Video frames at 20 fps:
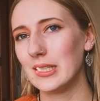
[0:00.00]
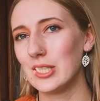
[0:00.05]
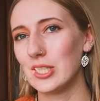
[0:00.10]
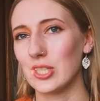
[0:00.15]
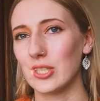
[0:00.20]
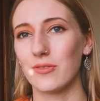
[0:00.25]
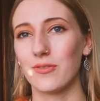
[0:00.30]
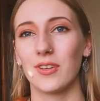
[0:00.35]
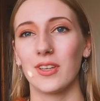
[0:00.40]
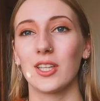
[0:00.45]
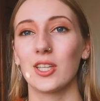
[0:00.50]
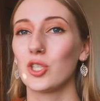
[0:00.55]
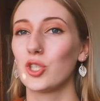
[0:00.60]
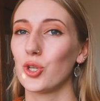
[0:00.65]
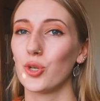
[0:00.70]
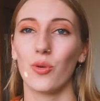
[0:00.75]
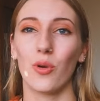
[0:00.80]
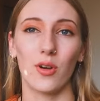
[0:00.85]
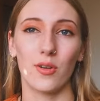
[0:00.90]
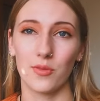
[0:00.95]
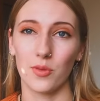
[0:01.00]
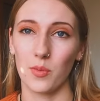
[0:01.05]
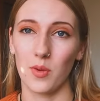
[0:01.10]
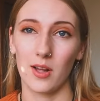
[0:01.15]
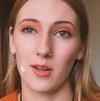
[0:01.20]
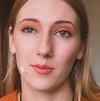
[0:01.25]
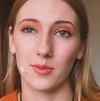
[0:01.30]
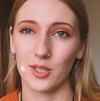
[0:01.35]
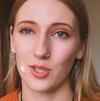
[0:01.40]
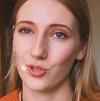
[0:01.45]
just feeling too
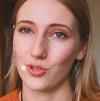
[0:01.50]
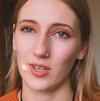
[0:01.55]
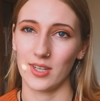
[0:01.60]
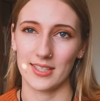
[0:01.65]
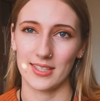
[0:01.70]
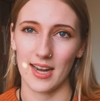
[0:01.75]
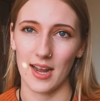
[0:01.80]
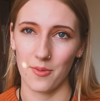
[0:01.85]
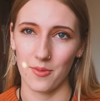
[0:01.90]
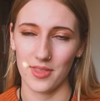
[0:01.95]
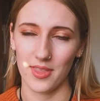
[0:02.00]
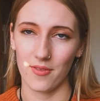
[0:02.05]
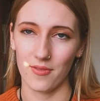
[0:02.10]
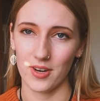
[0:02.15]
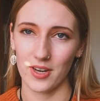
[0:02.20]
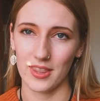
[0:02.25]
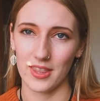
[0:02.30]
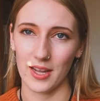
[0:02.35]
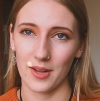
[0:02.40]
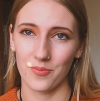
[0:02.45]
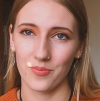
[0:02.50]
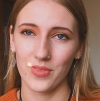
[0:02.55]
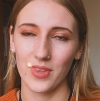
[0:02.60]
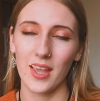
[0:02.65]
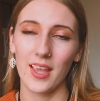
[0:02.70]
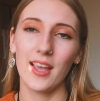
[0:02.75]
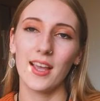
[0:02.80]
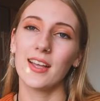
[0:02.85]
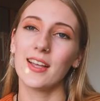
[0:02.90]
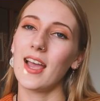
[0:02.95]
overwhelmed and stressed out with everything.
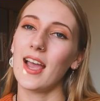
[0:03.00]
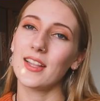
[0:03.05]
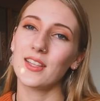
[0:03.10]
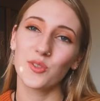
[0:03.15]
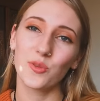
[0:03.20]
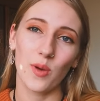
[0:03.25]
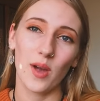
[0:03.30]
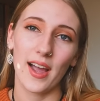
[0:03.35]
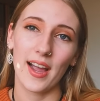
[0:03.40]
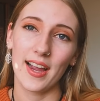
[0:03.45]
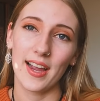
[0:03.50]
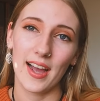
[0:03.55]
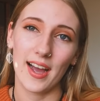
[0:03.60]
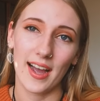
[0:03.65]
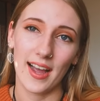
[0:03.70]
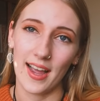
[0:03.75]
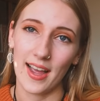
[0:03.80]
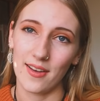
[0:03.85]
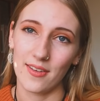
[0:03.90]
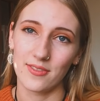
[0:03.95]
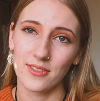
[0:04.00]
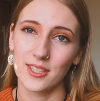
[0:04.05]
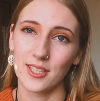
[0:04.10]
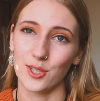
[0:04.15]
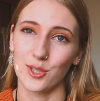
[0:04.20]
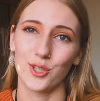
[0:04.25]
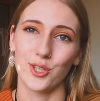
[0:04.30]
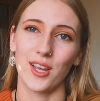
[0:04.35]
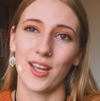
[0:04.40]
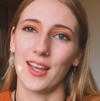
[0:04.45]
Hence why I have
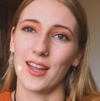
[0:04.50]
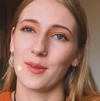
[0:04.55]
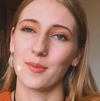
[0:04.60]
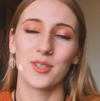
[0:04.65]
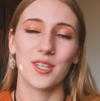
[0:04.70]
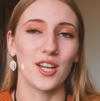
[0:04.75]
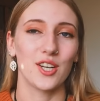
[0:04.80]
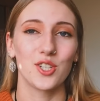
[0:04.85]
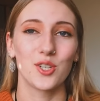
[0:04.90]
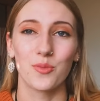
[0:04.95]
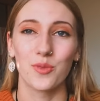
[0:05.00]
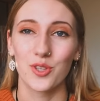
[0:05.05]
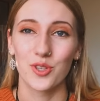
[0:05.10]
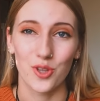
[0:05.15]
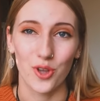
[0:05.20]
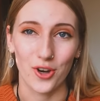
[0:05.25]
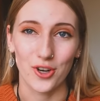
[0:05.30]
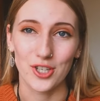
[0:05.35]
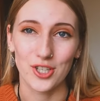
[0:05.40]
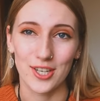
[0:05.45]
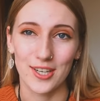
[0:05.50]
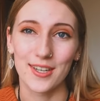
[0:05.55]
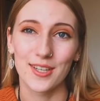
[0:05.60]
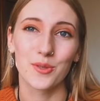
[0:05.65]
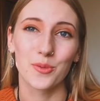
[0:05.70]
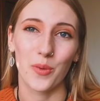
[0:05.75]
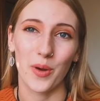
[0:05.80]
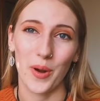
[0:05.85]
such an obsession with Notion as